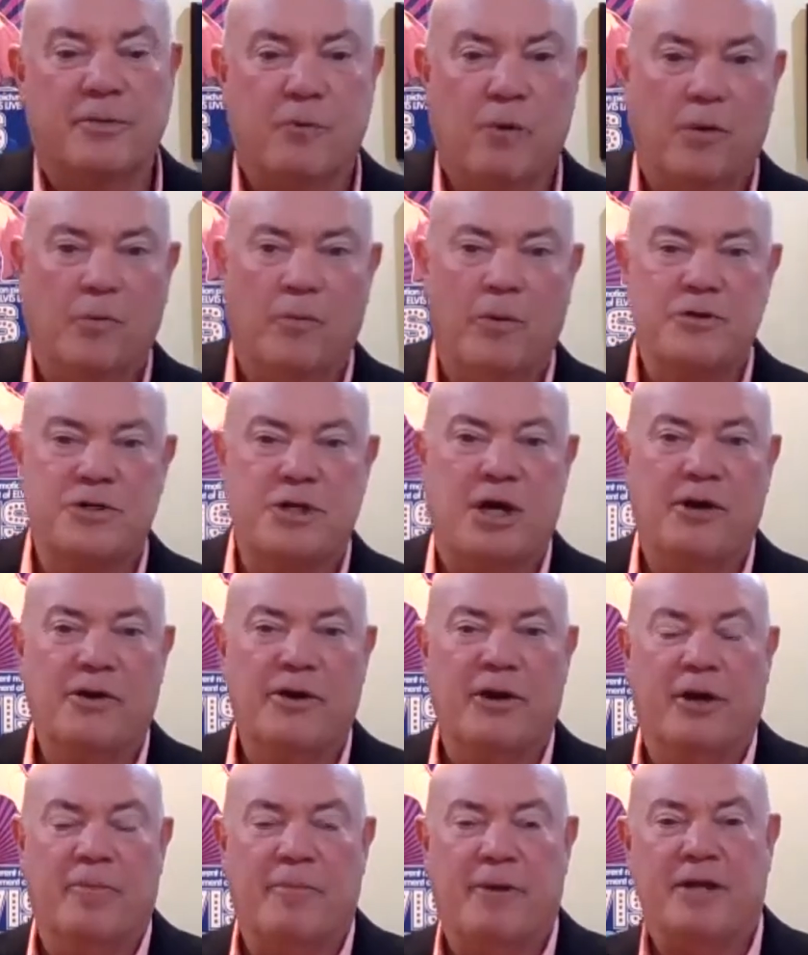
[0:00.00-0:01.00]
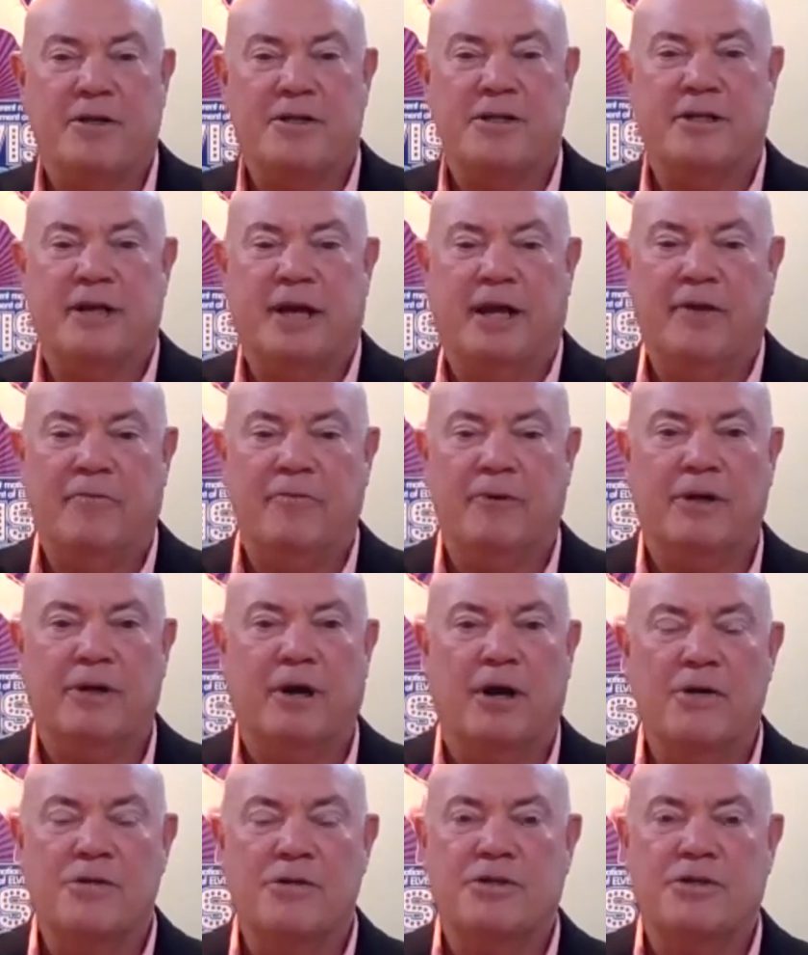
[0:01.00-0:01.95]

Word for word: what we're talking about today in regard